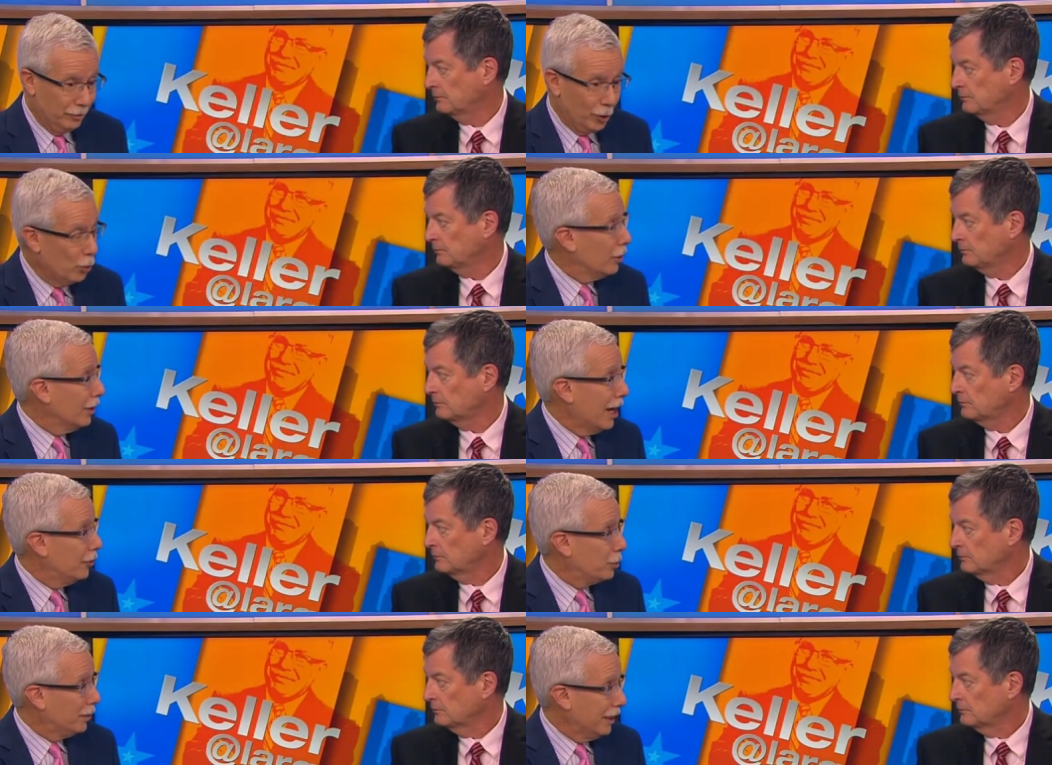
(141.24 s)

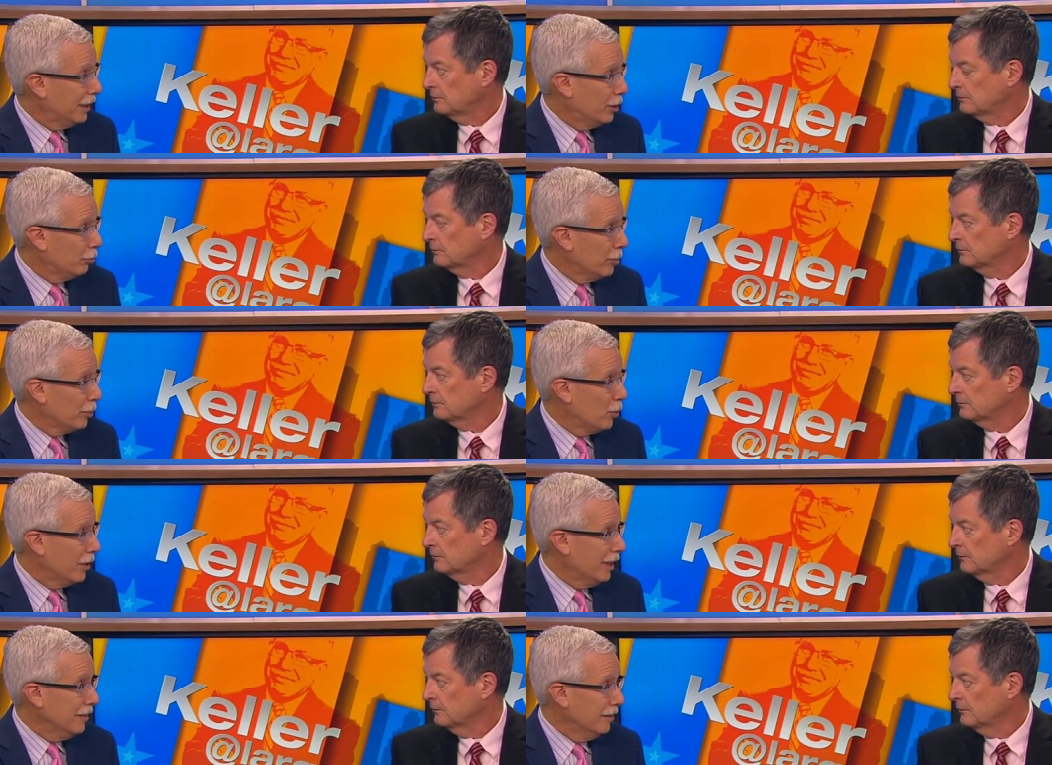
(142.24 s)
Speaker 1: localized political
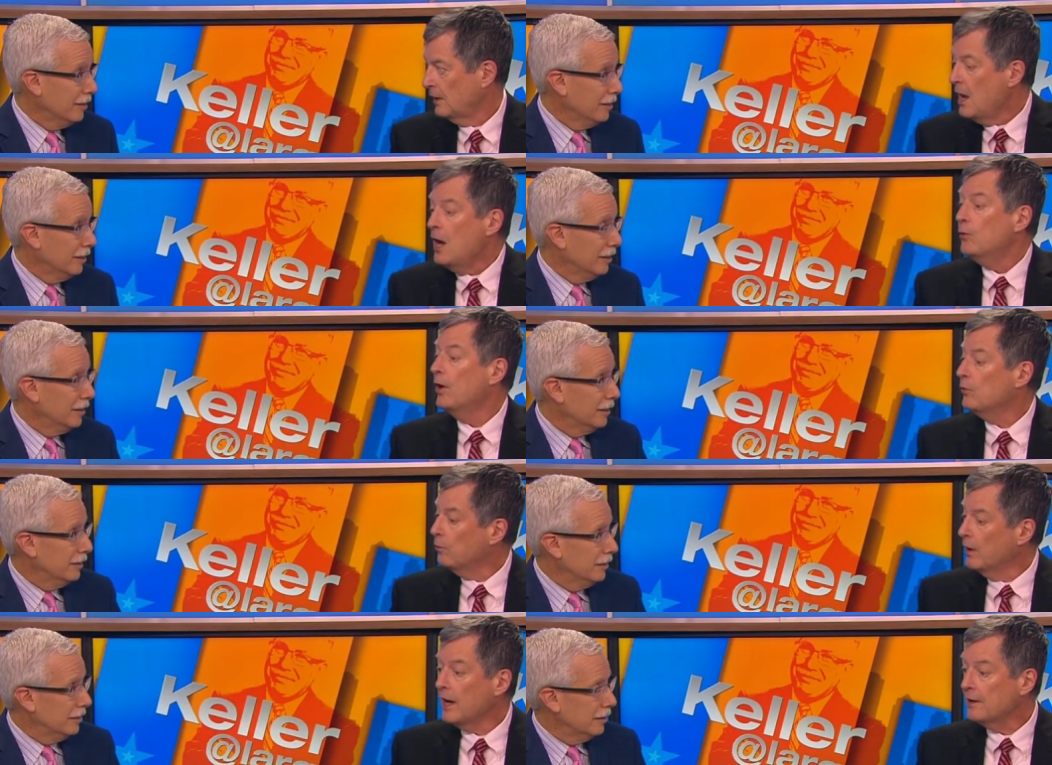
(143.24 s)
reporting?
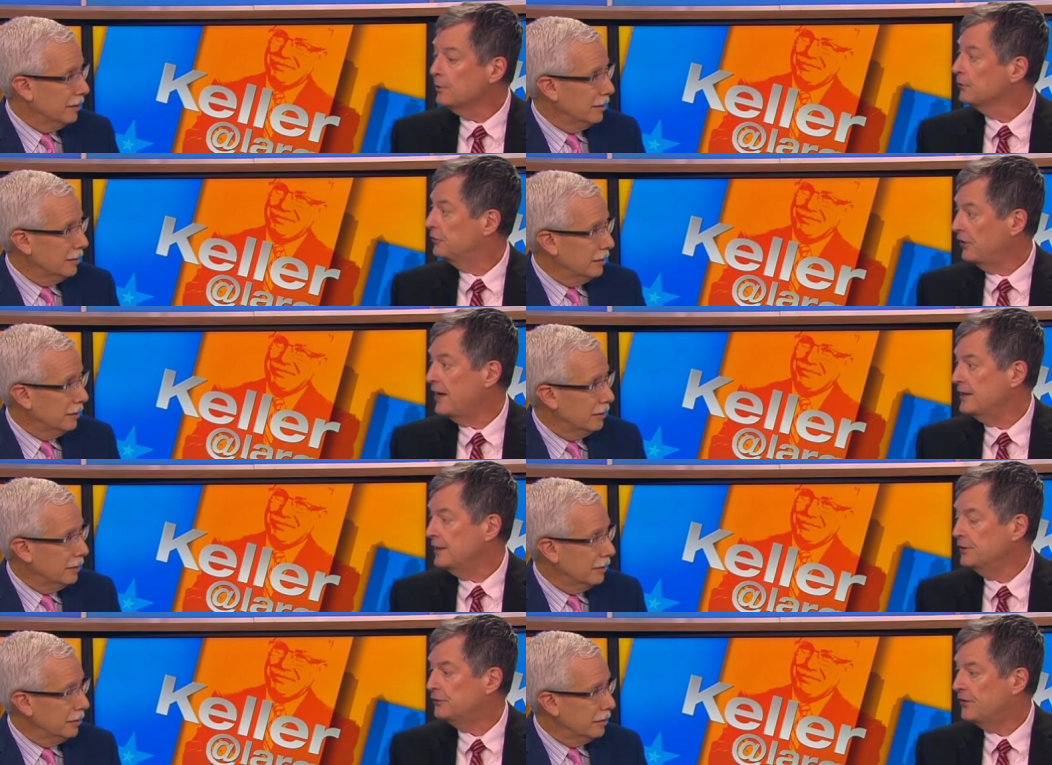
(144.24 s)
Well, what I will say
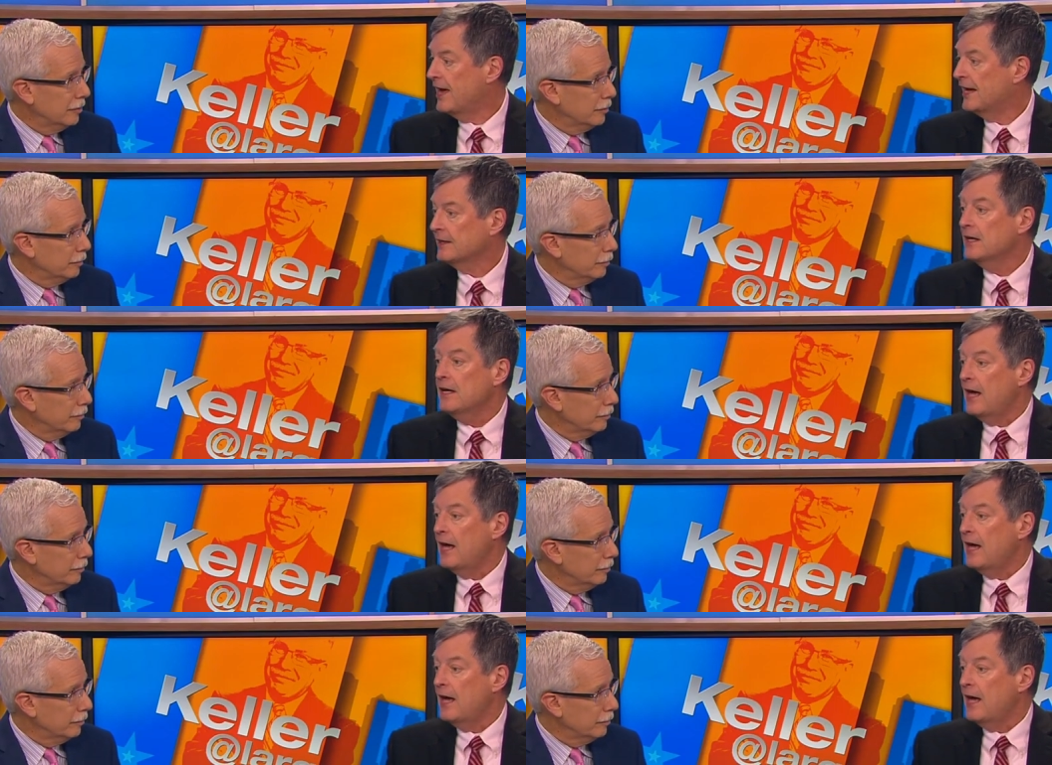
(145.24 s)
is that